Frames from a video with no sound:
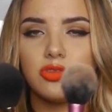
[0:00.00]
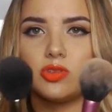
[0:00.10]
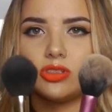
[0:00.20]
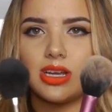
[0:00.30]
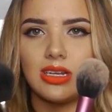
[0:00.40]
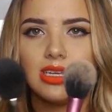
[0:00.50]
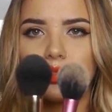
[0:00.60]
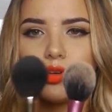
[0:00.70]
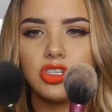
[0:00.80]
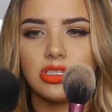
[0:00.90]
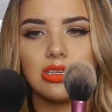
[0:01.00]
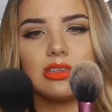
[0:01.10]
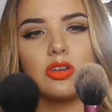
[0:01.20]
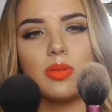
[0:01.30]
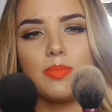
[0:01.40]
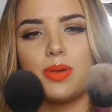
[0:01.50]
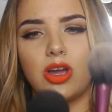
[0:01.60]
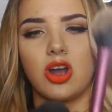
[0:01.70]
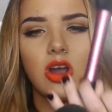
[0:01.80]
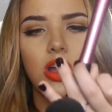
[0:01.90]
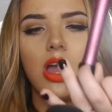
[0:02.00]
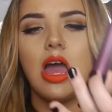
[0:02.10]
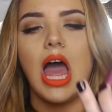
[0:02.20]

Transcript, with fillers: to the Real Techniques one, just a little bit bigger,